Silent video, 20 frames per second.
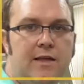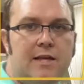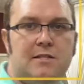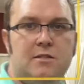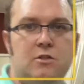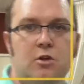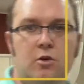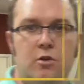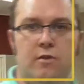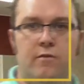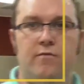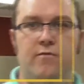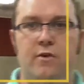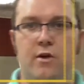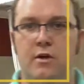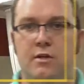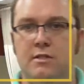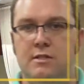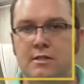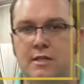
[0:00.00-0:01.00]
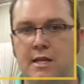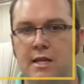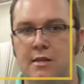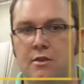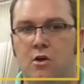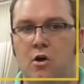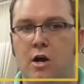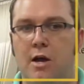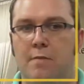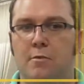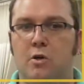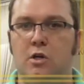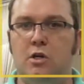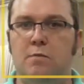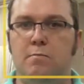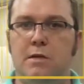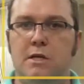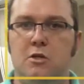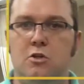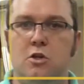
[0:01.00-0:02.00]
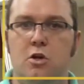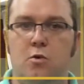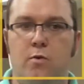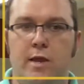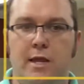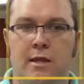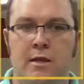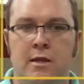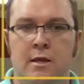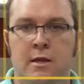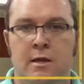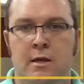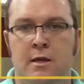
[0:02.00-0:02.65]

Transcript: That's not the first thing that I'm going to be doing.